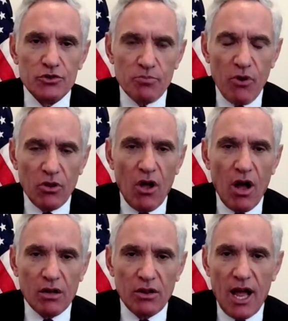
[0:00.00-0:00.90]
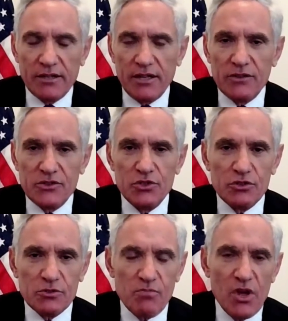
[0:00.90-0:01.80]
use prolonged lockdowns,
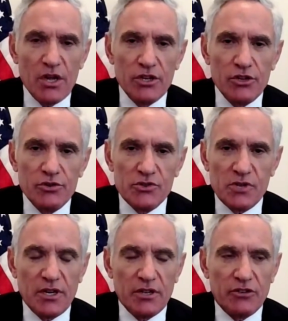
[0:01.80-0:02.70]
use